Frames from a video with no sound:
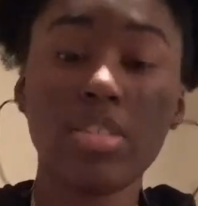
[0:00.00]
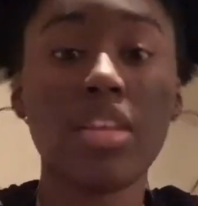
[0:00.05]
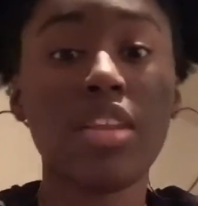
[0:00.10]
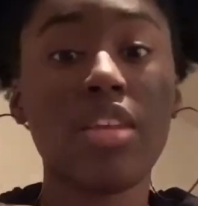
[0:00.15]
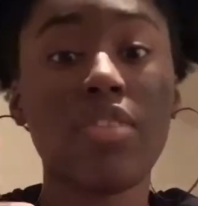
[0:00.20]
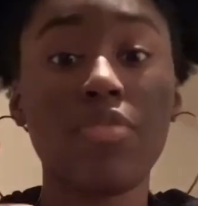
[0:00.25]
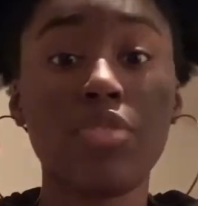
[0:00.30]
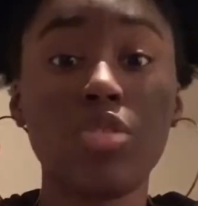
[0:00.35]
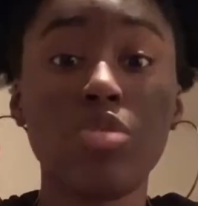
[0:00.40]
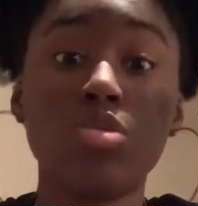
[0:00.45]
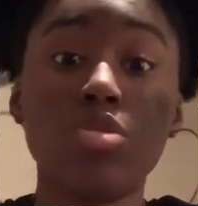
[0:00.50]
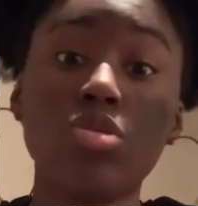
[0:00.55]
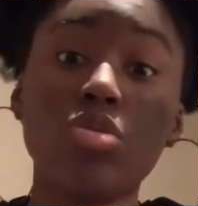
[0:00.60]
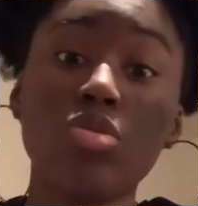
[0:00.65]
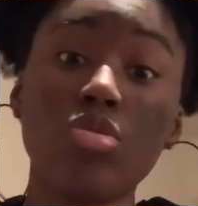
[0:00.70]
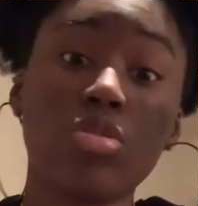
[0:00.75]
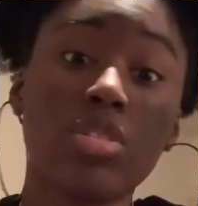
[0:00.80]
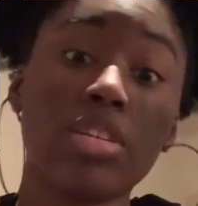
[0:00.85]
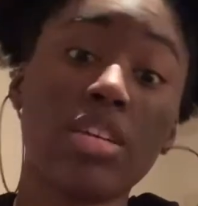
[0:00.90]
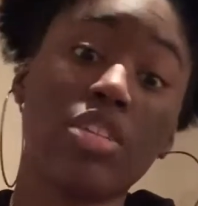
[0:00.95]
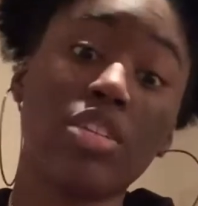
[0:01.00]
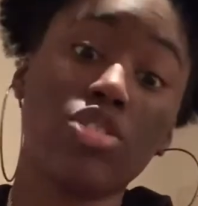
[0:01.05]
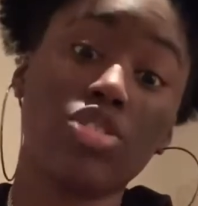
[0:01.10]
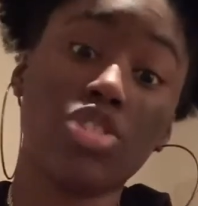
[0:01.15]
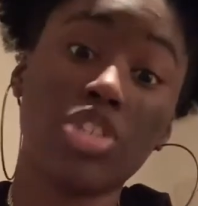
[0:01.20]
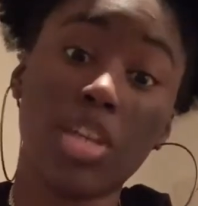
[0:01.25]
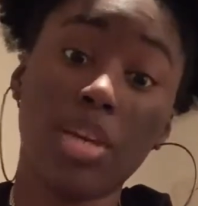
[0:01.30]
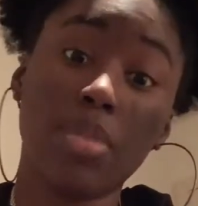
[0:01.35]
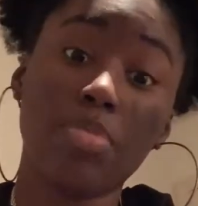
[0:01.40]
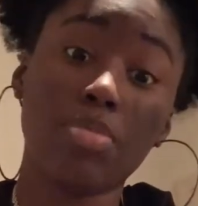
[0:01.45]
And if you do send
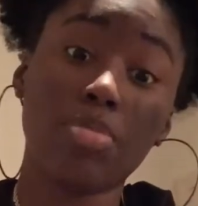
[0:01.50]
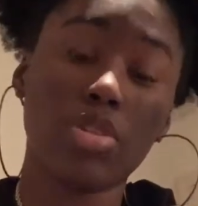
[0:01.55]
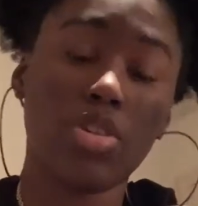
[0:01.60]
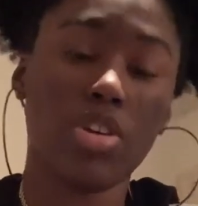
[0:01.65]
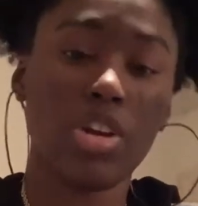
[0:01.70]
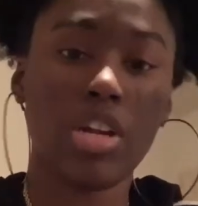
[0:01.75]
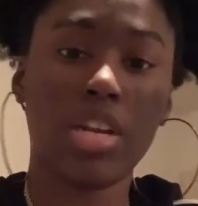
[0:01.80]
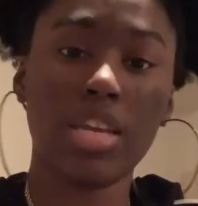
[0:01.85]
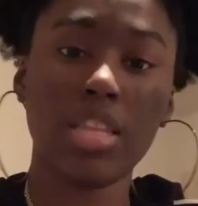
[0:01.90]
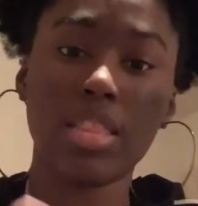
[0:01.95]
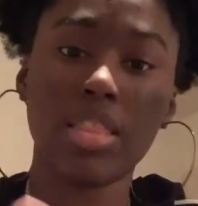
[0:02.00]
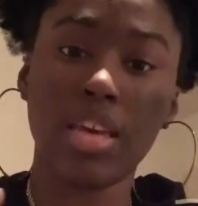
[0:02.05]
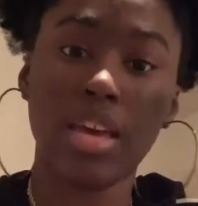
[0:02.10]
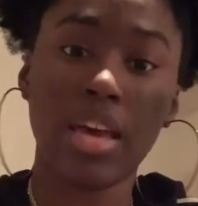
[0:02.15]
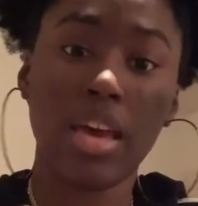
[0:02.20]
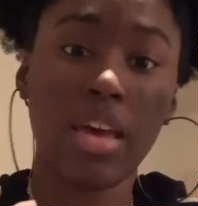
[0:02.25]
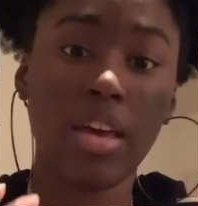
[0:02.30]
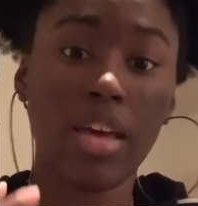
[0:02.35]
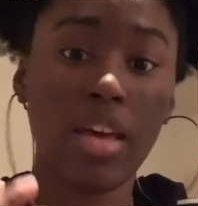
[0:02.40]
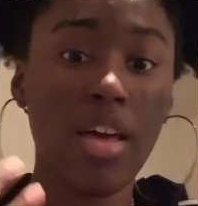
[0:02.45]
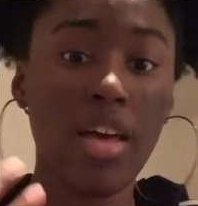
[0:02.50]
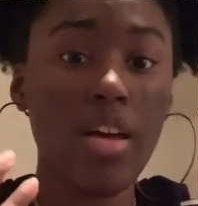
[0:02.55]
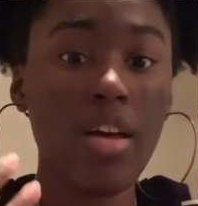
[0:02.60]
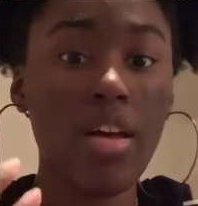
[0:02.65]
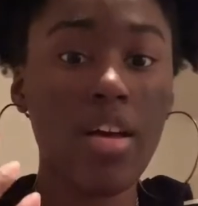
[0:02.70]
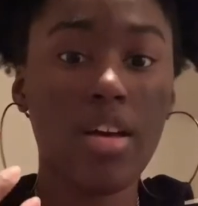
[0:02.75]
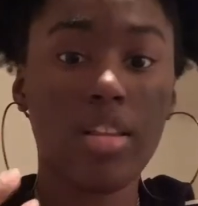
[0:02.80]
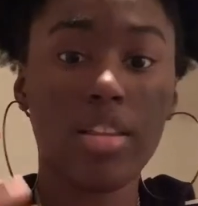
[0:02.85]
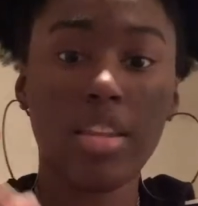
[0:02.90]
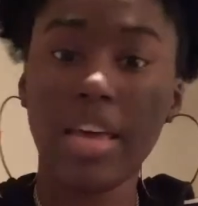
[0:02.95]
chips or anything
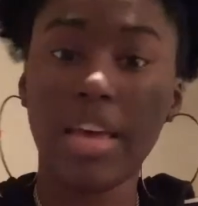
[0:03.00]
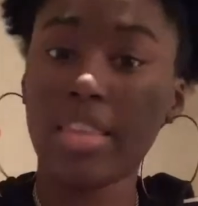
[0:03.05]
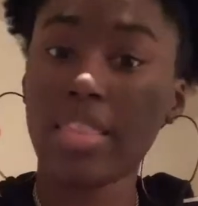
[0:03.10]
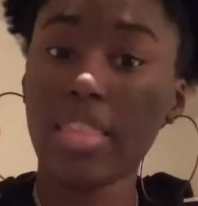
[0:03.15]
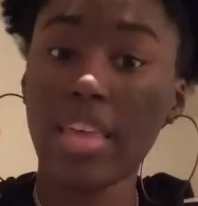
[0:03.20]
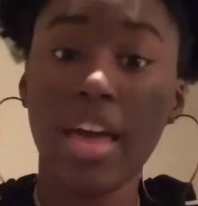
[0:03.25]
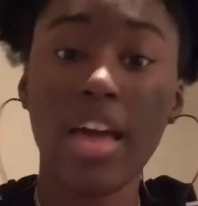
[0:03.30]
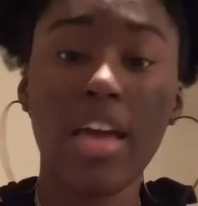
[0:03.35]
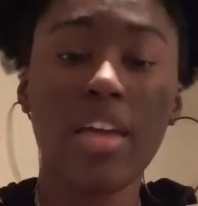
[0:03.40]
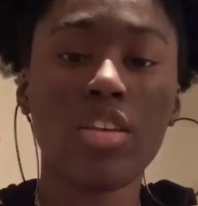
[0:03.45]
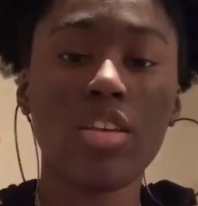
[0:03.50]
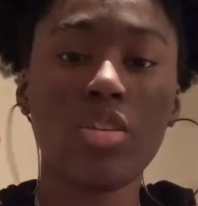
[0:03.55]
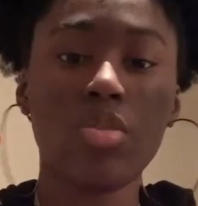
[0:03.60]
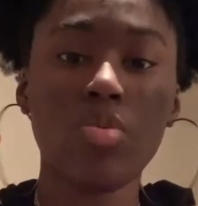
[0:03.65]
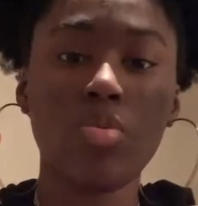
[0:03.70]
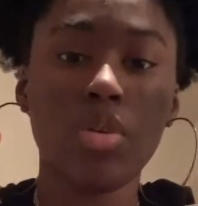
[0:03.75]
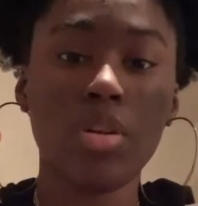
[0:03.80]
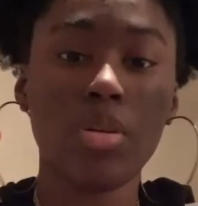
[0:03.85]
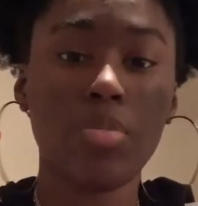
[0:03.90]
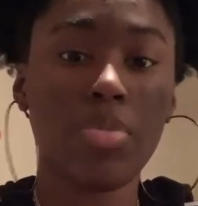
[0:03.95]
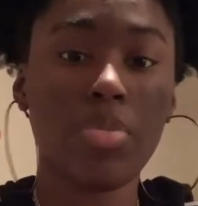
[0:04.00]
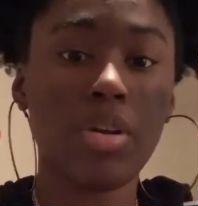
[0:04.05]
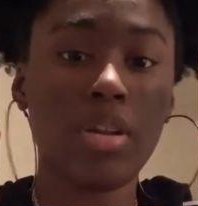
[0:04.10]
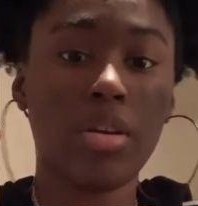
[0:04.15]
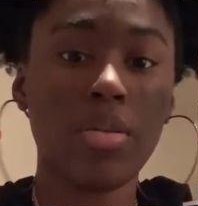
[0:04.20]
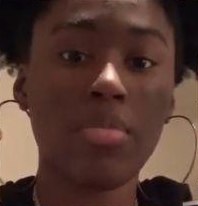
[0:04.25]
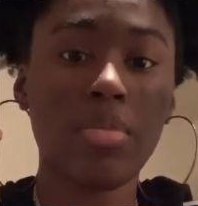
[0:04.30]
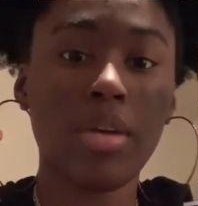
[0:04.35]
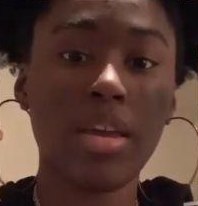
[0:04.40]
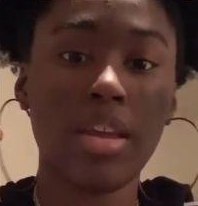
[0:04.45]
like that, you want to put
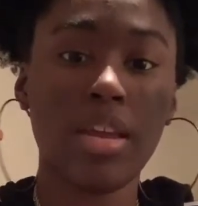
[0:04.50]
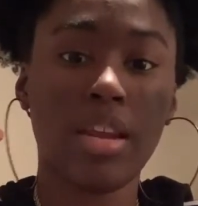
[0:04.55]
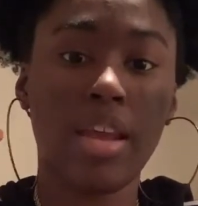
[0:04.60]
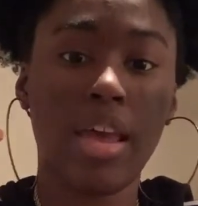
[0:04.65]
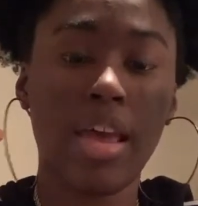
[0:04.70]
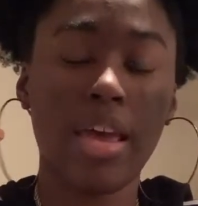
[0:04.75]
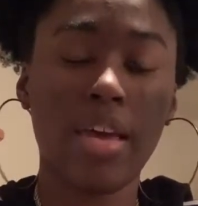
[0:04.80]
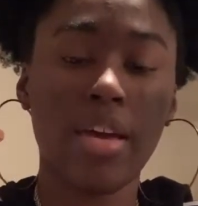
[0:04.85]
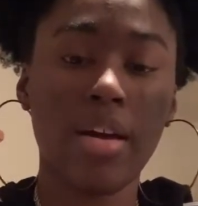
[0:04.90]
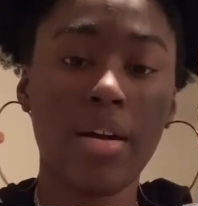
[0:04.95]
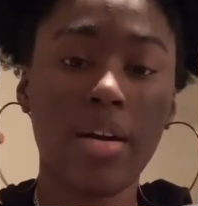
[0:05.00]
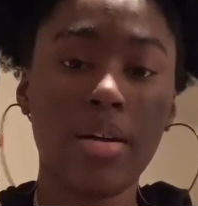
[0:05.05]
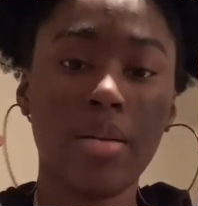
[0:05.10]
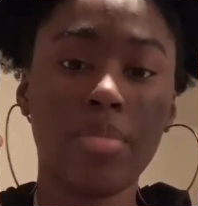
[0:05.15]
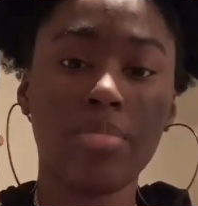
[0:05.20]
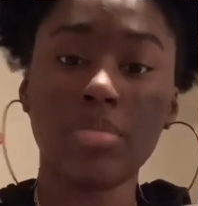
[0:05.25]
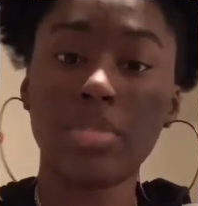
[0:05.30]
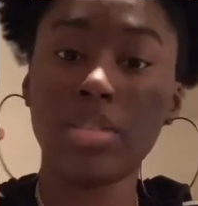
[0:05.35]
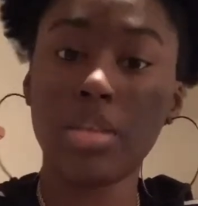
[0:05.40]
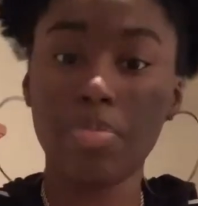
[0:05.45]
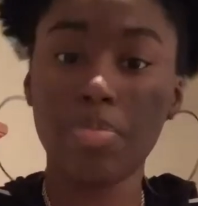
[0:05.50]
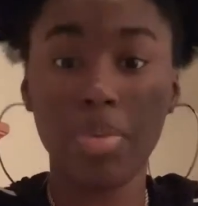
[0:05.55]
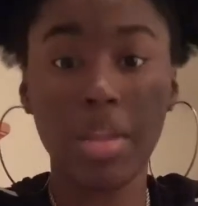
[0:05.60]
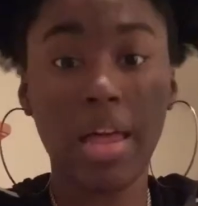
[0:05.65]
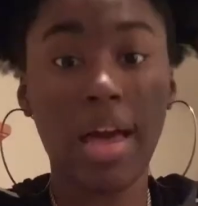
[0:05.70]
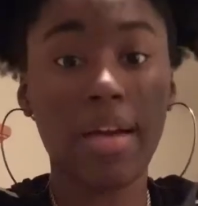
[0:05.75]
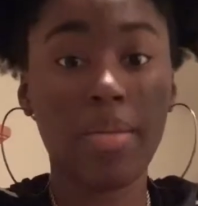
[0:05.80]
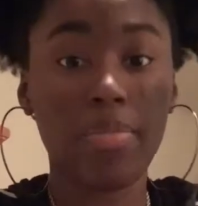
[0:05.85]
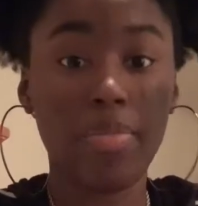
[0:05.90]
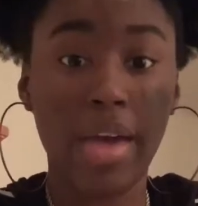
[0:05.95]
them in a
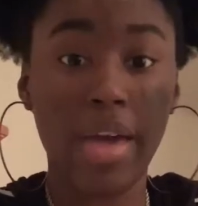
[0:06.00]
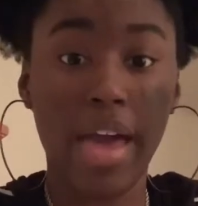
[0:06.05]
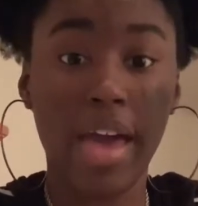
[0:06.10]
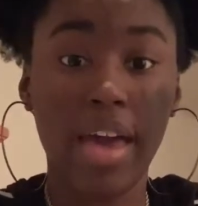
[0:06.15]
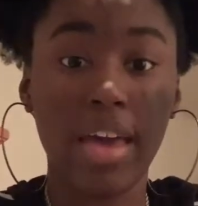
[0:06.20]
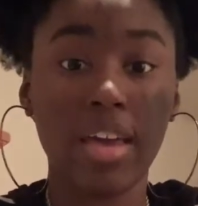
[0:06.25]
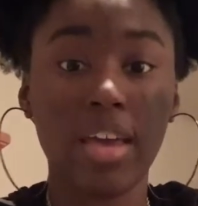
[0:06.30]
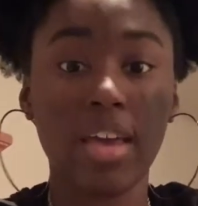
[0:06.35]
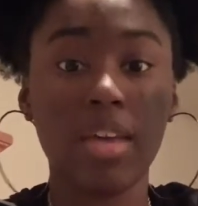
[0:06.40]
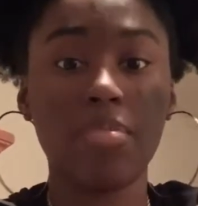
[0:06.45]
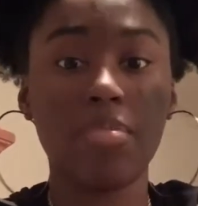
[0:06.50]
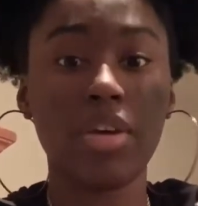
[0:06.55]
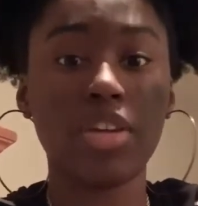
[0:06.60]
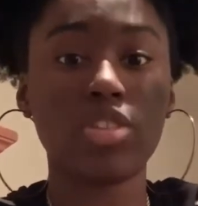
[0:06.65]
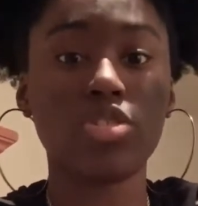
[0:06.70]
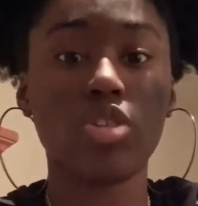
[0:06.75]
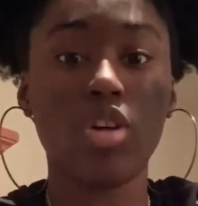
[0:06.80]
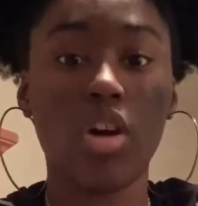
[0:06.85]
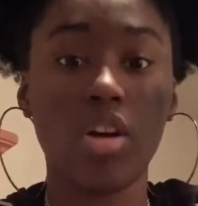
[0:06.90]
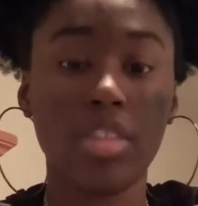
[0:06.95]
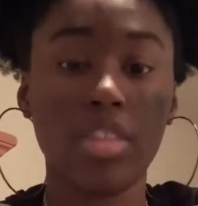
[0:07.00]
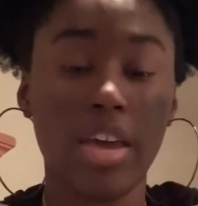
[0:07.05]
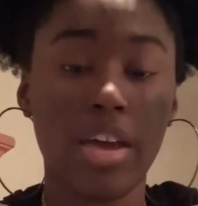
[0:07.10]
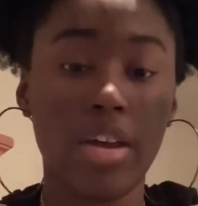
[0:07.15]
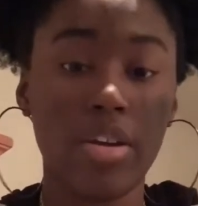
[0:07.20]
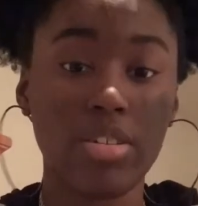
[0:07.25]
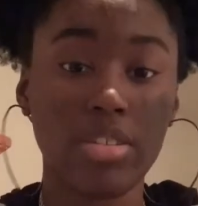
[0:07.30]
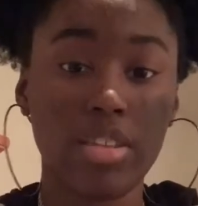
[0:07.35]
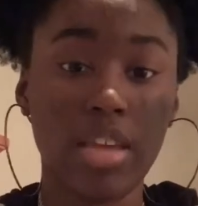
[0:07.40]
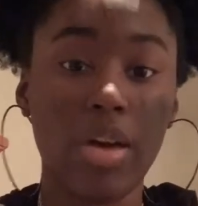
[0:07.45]
Ziploc bag and make sure all the
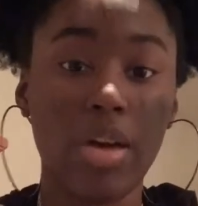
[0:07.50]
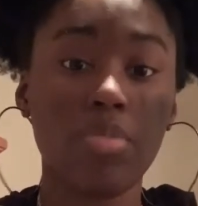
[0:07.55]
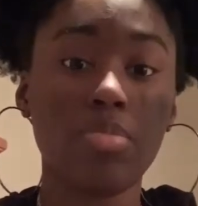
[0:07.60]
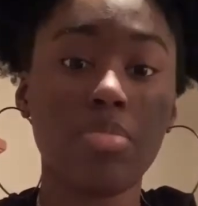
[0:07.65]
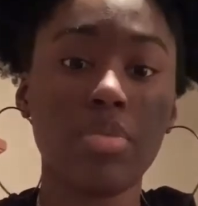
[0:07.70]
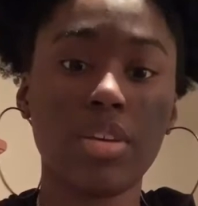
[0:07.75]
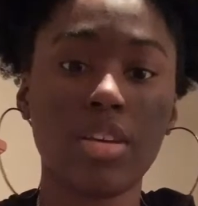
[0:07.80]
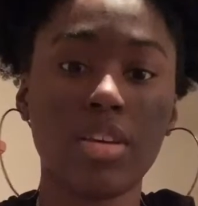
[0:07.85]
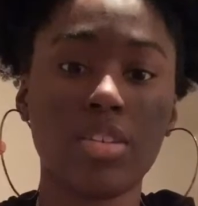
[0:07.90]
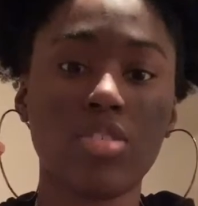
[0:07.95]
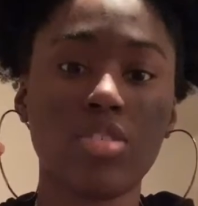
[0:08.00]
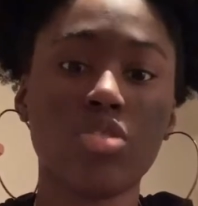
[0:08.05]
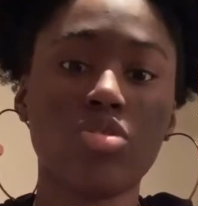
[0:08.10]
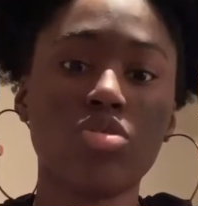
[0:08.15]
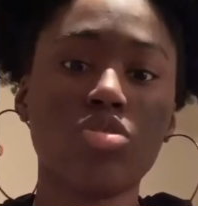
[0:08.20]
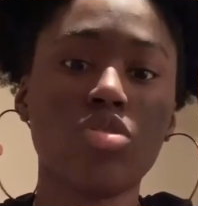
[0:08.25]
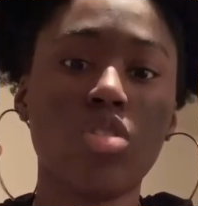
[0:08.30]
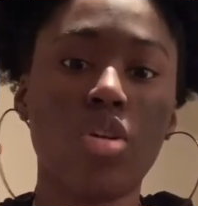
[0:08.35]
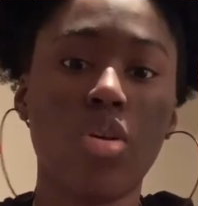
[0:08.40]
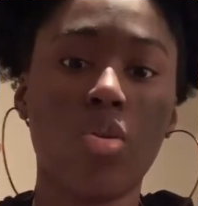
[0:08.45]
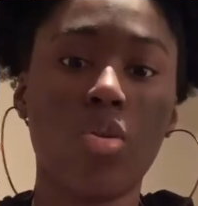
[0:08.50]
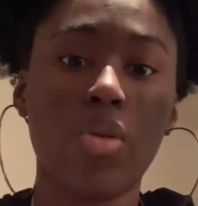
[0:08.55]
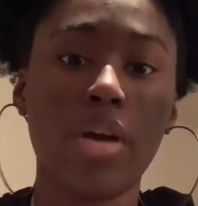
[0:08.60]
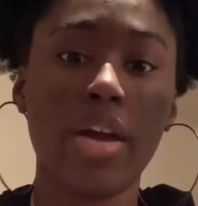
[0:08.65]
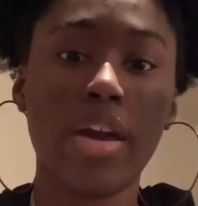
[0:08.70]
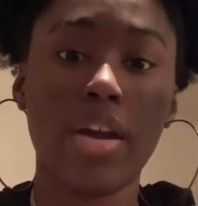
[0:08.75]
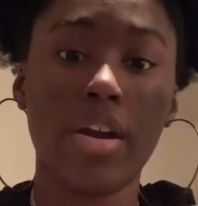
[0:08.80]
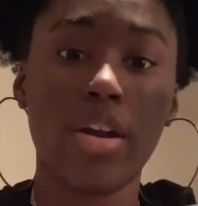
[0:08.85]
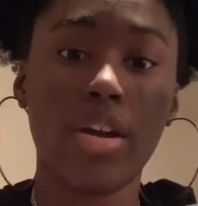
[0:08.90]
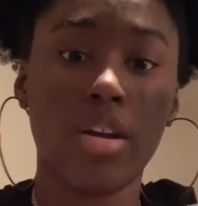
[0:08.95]
air is out, because there's no
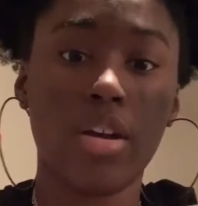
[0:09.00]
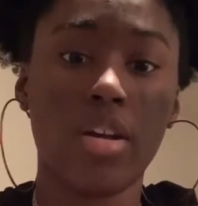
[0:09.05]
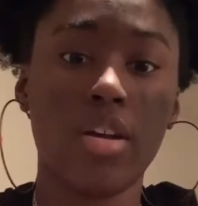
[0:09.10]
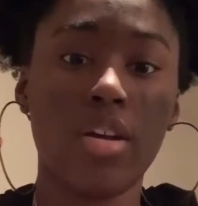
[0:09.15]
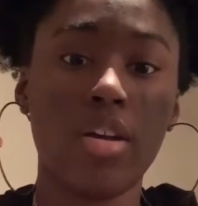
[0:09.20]
air